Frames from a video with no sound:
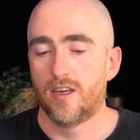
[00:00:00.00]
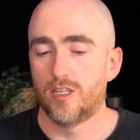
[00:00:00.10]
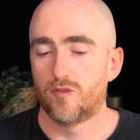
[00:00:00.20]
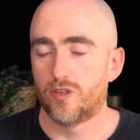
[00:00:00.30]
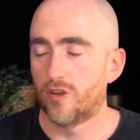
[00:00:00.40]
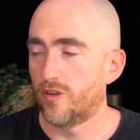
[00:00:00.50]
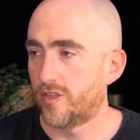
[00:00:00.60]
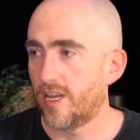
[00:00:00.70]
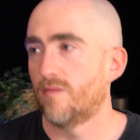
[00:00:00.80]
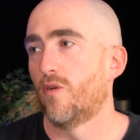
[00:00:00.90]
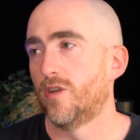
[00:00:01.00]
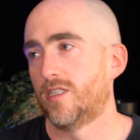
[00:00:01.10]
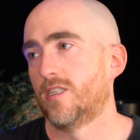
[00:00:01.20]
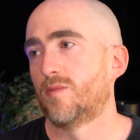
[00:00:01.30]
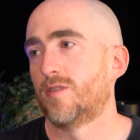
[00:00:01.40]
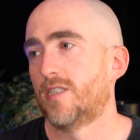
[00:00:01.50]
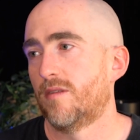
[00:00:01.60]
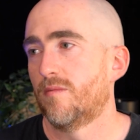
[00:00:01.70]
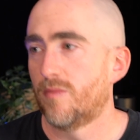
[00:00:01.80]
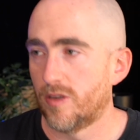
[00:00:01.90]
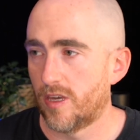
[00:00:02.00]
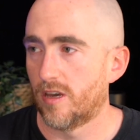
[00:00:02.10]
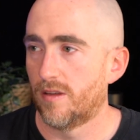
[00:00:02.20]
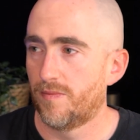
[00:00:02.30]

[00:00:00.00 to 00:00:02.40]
has returned 10.6% per year.